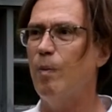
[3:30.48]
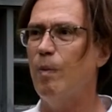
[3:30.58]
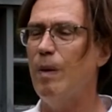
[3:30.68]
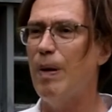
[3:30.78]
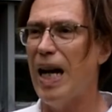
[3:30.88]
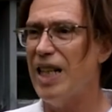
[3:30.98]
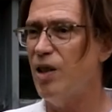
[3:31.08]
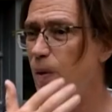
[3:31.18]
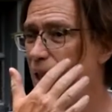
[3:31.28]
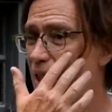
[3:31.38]
In
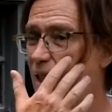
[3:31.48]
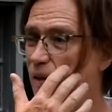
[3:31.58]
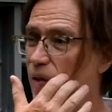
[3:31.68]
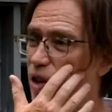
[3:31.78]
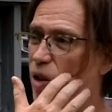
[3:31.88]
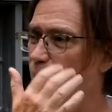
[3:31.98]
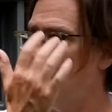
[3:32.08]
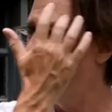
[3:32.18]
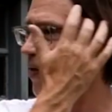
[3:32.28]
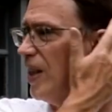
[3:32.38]
past weeks and in future
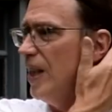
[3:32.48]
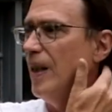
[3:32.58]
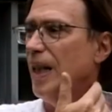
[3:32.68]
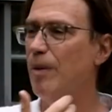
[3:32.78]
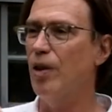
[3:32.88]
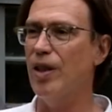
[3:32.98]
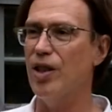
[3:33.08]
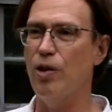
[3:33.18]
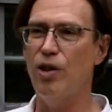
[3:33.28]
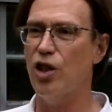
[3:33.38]
weeks, we've seen
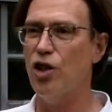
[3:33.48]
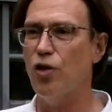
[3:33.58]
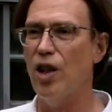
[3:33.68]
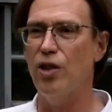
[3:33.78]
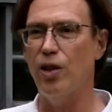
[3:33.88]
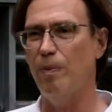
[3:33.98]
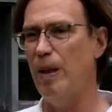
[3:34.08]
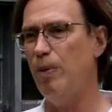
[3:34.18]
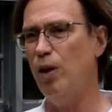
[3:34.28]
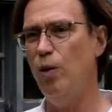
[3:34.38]
immigrants who struggle,
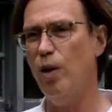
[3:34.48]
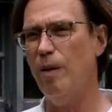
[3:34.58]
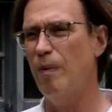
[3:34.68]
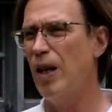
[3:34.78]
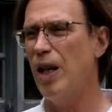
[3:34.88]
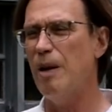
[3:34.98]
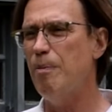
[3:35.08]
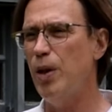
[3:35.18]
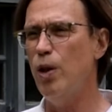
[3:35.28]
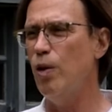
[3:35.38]
people who are
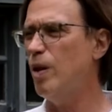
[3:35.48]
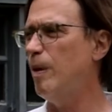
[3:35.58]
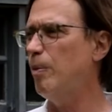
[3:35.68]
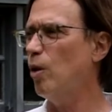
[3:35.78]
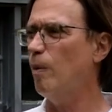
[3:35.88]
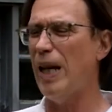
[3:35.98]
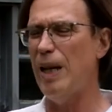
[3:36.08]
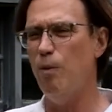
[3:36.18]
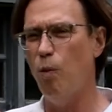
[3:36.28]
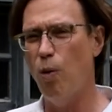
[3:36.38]
abused, people who are
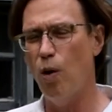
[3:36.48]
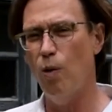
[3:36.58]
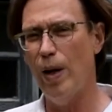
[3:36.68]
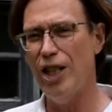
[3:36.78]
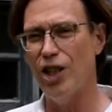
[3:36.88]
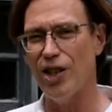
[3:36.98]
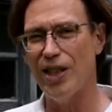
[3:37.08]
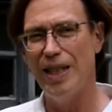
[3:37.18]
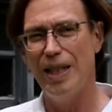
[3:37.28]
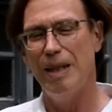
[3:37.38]
paid poor
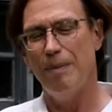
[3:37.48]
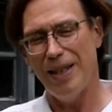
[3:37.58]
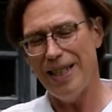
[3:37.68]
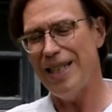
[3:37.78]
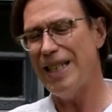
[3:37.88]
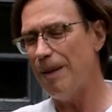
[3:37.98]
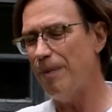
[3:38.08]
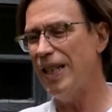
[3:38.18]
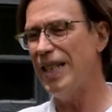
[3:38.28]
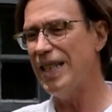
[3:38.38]
wages. But this is
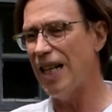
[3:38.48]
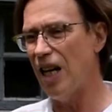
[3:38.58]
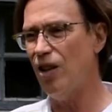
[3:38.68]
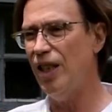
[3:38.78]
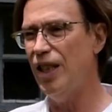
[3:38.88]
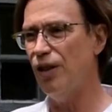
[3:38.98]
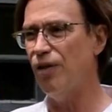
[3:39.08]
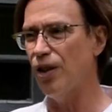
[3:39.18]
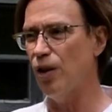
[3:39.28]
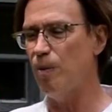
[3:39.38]
something entirely
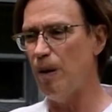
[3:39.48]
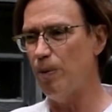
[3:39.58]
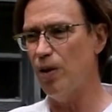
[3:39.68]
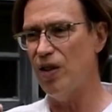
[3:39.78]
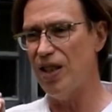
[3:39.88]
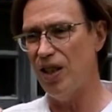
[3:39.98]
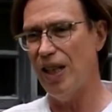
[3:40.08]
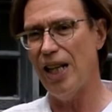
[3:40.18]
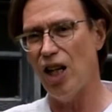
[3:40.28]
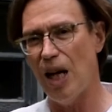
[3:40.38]
different. Those people still
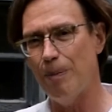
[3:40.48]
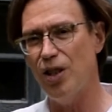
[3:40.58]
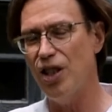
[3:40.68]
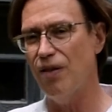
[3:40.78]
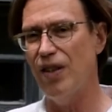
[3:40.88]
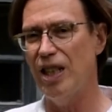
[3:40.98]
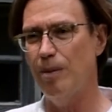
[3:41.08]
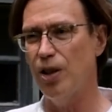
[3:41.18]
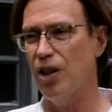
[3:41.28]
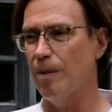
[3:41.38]
had options
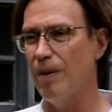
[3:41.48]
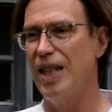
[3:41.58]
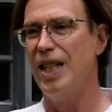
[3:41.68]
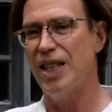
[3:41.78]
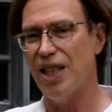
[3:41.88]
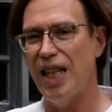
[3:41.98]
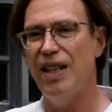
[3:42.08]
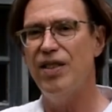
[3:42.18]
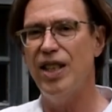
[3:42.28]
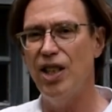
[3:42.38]
available to them.
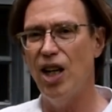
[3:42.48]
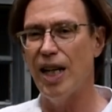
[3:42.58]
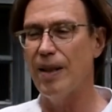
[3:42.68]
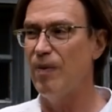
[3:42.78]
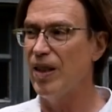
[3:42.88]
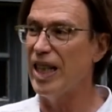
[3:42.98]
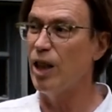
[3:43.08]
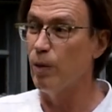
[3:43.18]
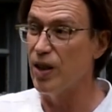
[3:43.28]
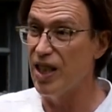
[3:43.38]
Slaves did not. They
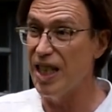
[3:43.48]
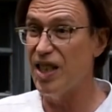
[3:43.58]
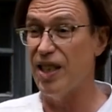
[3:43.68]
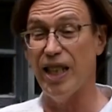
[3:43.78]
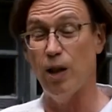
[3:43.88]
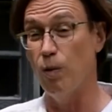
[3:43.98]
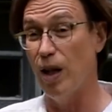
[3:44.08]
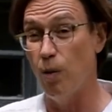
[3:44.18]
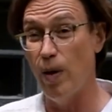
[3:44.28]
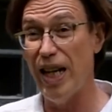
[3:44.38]
could resist, they could
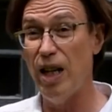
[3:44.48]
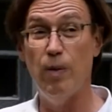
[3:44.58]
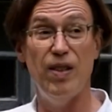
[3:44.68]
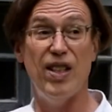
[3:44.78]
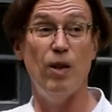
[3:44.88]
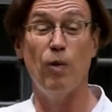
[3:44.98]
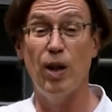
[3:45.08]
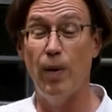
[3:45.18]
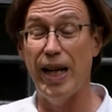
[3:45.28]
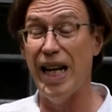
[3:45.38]
run away. We've seen
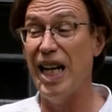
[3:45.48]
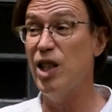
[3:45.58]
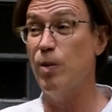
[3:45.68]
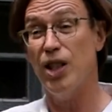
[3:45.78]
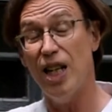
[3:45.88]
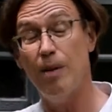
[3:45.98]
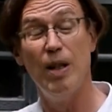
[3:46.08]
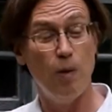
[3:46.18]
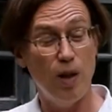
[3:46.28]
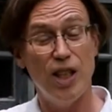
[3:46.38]
runaway ads. We're
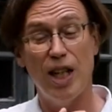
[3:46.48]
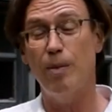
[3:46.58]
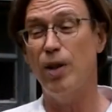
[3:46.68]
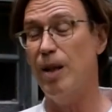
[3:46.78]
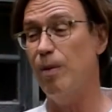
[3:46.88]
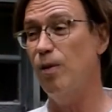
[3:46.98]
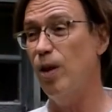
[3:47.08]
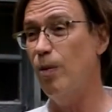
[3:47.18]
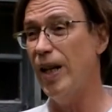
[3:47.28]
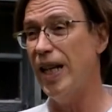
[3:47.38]
going to talk about a couple of
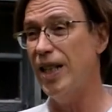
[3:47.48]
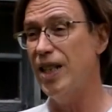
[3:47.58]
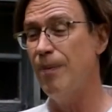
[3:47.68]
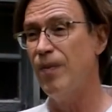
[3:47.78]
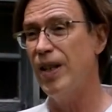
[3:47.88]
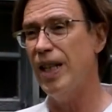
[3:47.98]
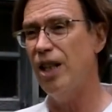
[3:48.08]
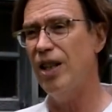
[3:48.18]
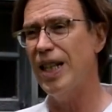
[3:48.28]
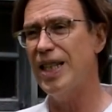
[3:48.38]
runaway ads
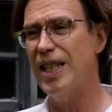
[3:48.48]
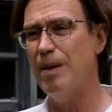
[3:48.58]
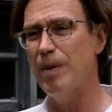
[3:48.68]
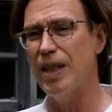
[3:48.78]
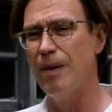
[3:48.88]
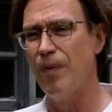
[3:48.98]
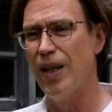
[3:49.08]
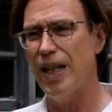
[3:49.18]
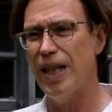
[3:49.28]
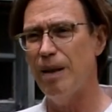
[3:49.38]
in our next segment.
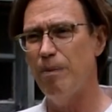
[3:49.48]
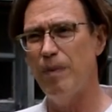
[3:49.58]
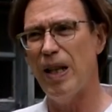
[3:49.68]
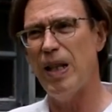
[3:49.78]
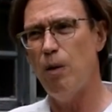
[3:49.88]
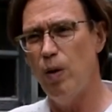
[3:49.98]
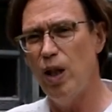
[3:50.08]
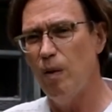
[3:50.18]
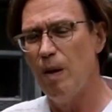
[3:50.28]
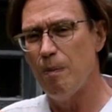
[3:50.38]
And they
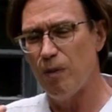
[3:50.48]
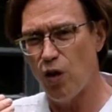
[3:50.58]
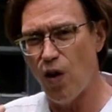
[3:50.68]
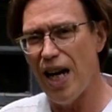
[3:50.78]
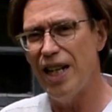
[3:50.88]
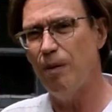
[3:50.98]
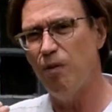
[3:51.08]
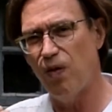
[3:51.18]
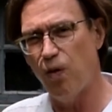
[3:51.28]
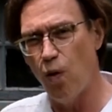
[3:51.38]
will try to
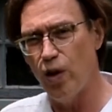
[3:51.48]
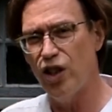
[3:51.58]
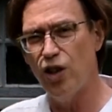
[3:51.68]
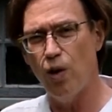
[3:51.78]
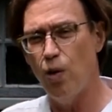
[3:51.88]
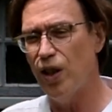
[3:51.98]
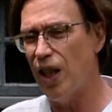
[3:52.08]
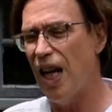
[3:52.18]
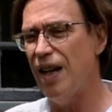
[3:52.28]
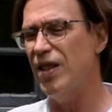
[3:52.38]
forge their own
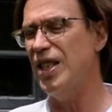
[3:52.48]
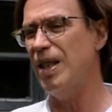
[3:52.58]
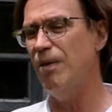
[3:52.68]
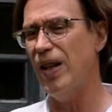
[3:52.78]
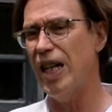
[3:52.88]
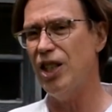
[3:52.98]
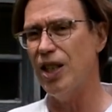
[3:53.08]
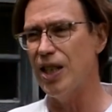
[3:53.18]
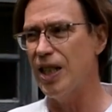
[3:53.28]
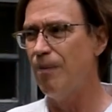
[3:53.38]
lives in some
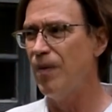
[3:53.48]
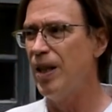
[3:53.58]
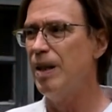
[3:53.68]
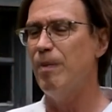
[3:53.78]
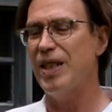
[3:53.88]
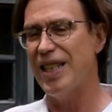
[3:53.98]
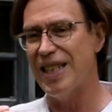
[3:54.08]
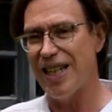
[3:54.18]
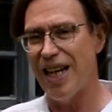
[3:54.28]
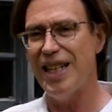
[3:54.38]
fashions. But
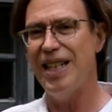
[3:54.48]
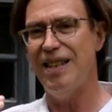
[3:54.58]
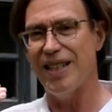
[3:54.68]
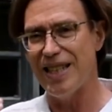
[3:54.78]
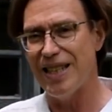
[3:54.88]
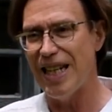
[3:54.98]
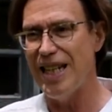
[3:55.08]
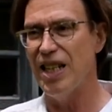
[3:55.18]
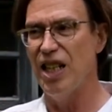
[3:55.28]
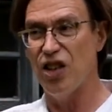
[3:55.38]
society, the
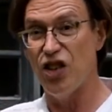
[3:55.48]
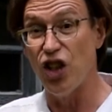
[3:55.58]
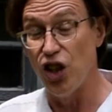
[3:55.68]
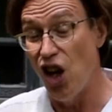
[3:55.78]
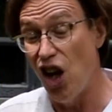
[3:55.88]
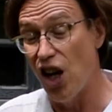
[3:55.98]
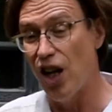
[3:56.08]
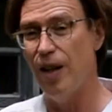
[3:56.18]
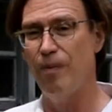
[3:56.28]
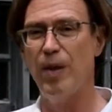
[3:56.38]
state, the
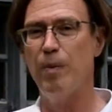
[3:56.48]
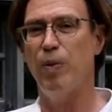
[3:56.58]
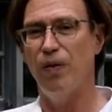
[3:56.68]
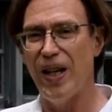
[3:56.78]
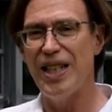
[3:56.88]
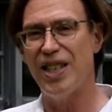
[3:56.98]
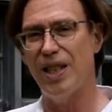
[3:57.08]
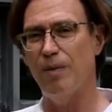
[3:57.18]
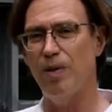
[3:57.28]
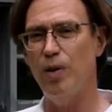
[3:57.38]
law prevents
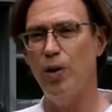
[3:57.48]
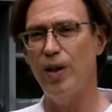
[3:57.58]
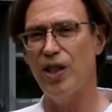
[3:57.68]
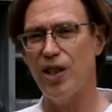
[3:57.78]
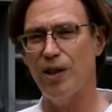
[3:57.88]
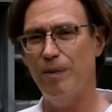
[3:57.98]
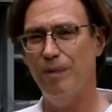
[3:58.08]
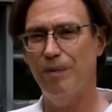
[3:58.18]
them from doing so.